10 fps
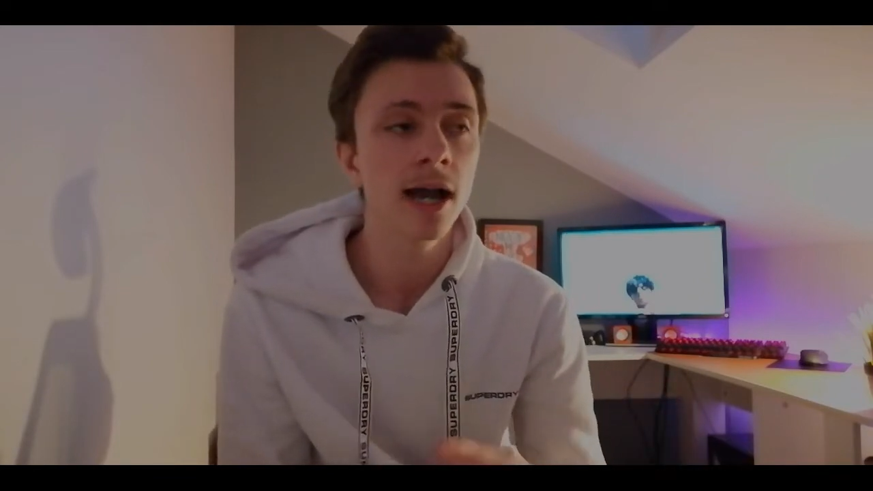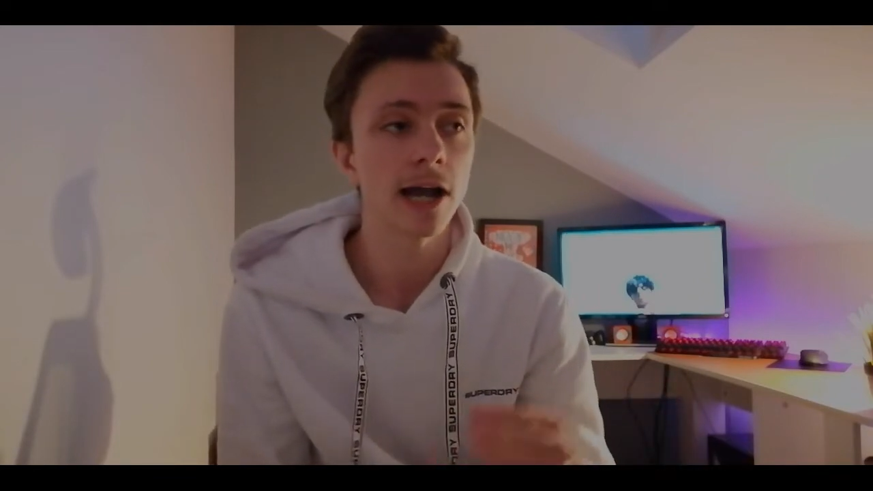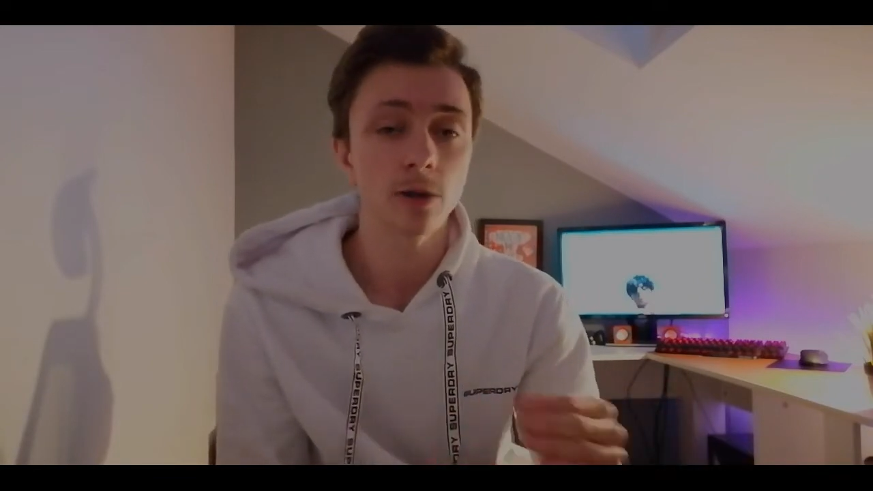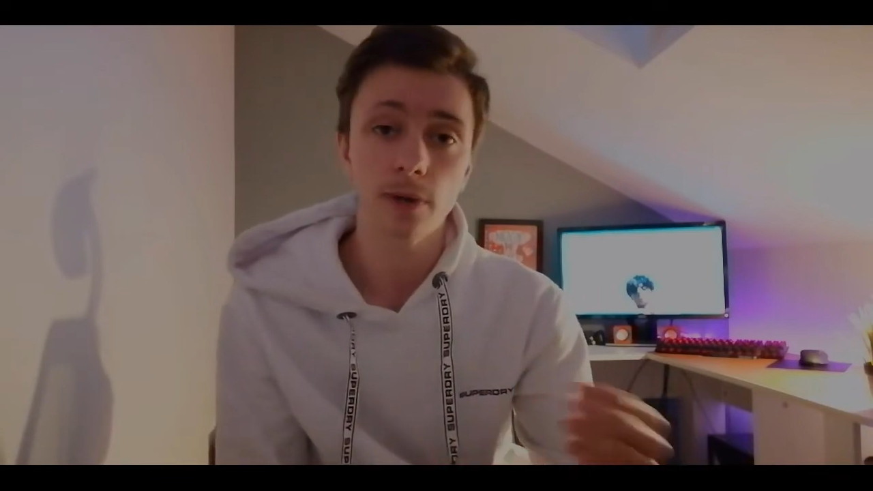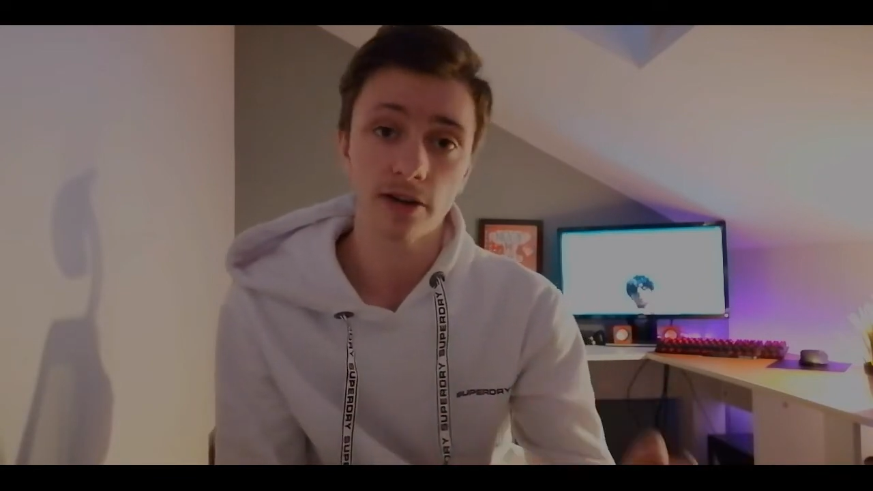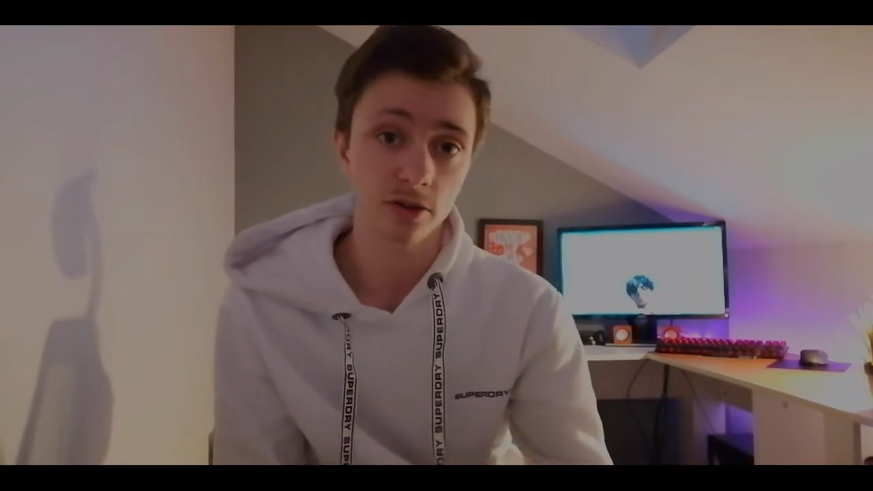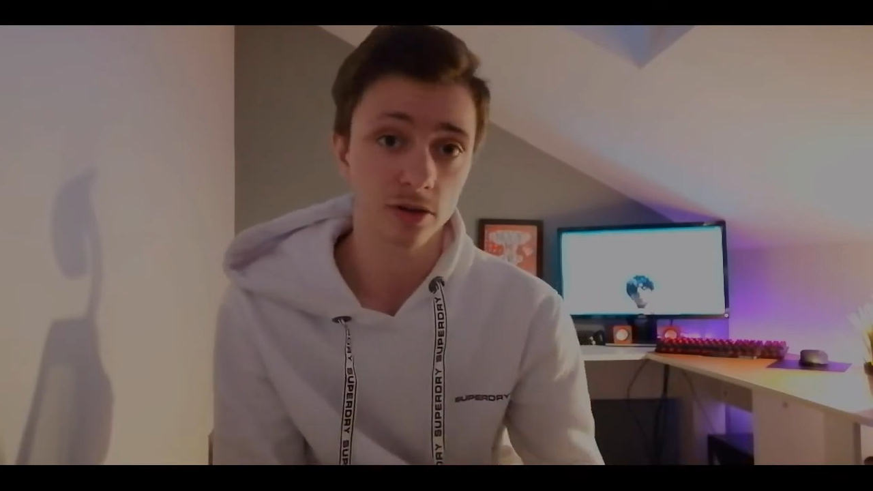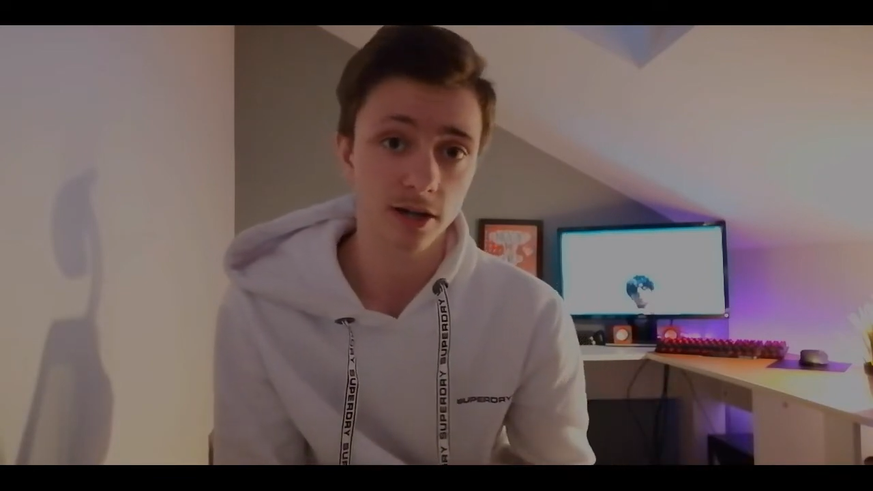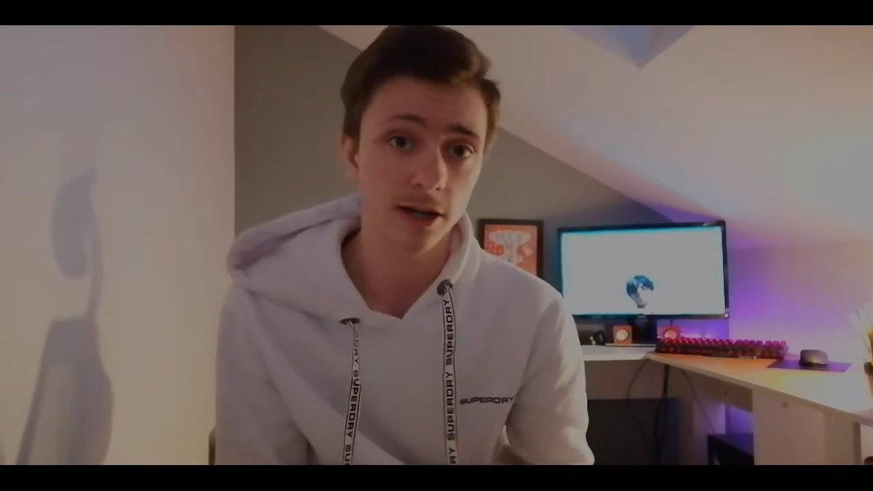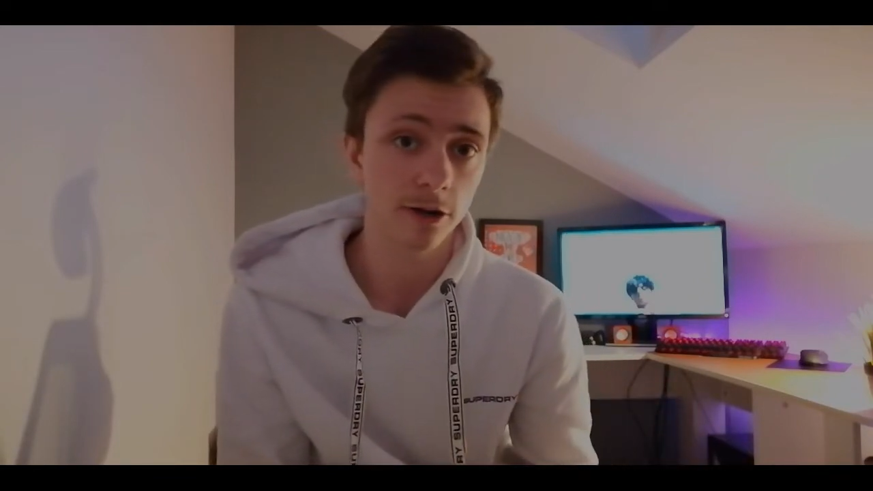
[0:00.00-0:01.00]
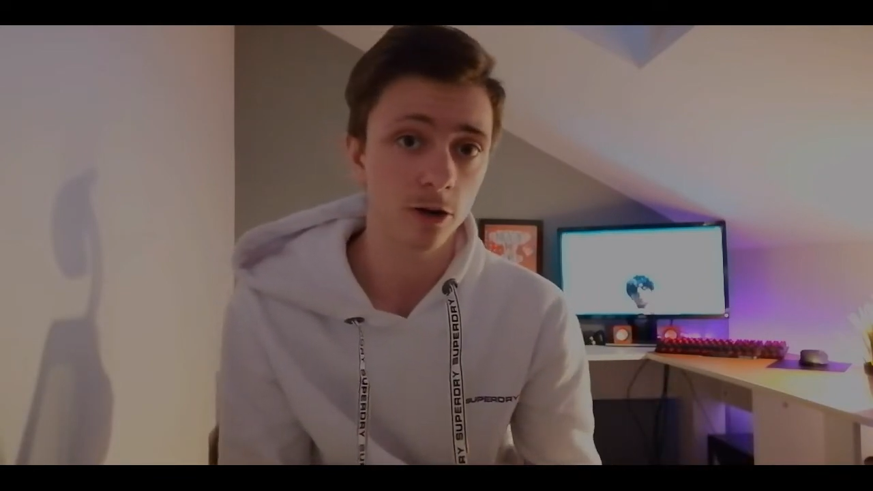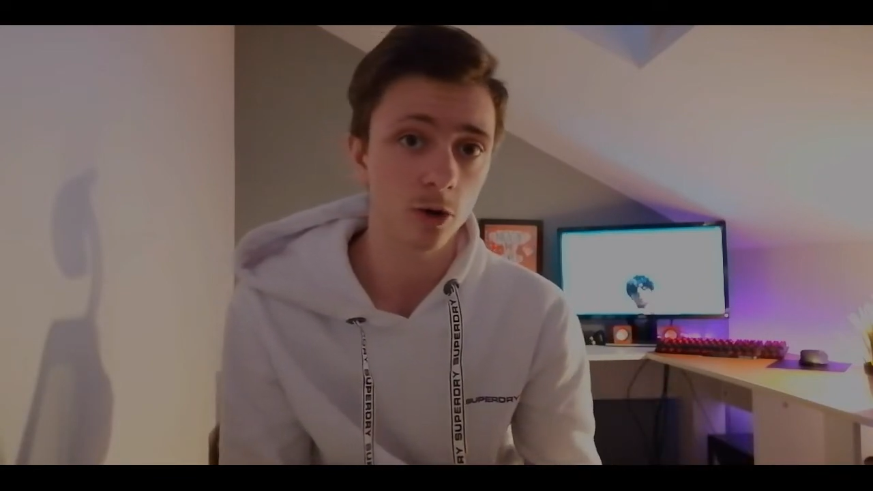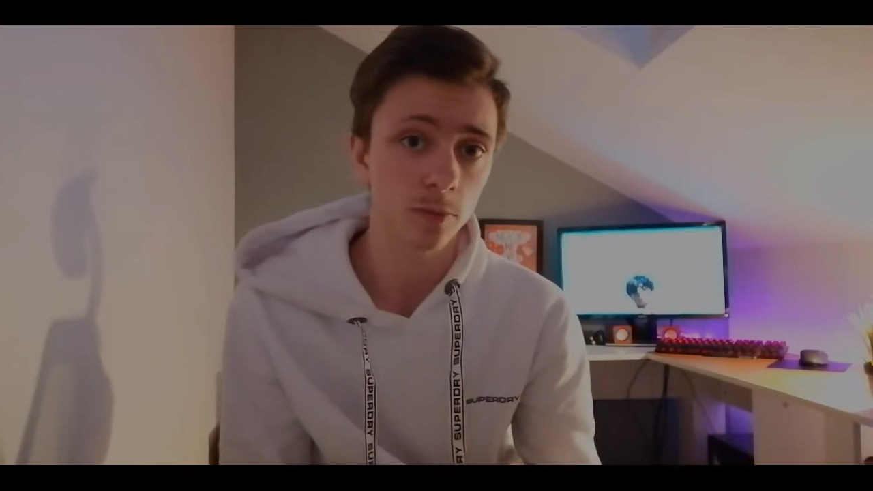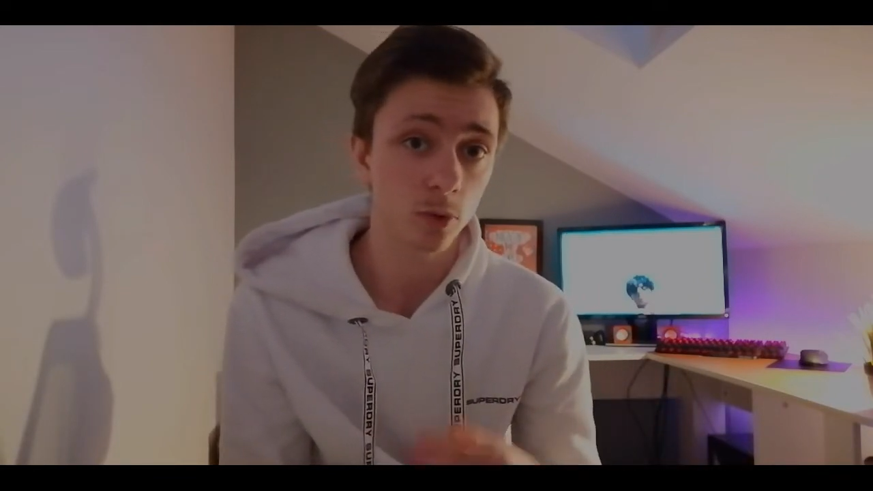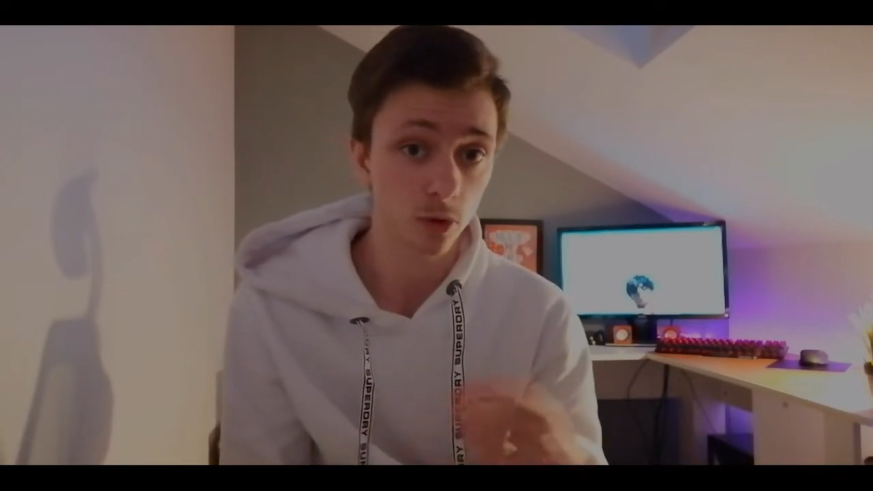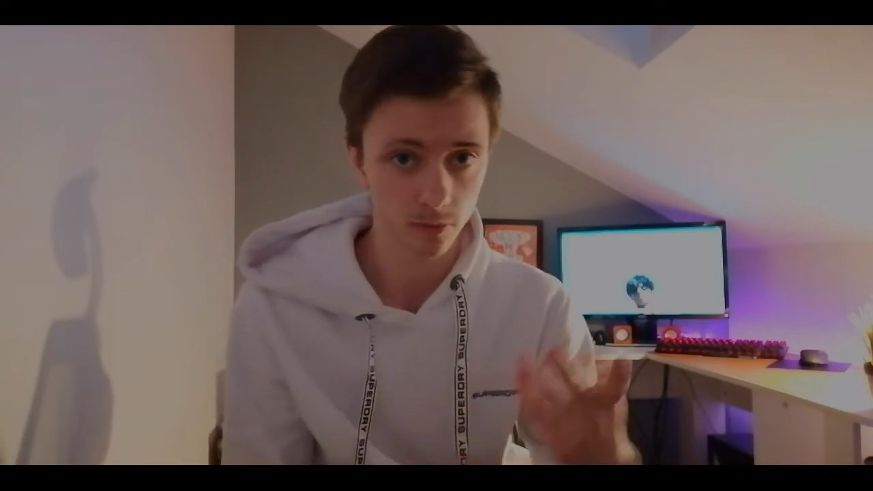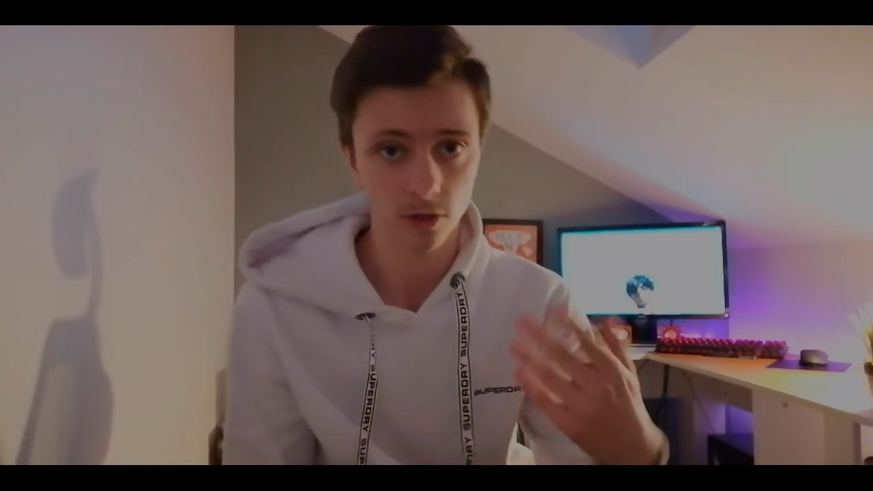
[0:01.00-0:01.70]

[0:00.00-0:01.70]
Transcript: and I'm planning on getting a lot more,